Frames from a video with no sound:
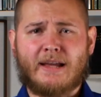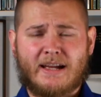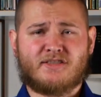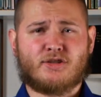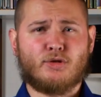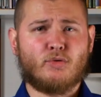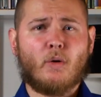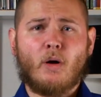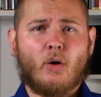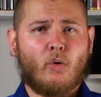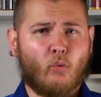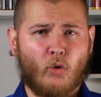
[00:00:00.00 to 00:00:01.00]
as to
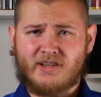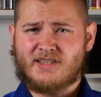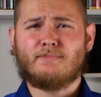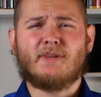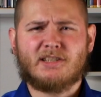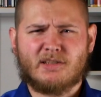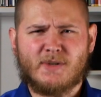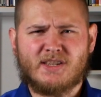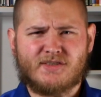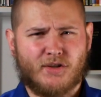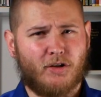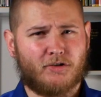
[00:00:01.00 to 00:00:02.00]
what does it mean to be
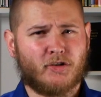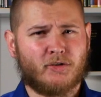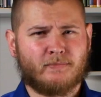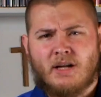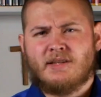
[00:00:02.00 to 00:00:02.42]
salt?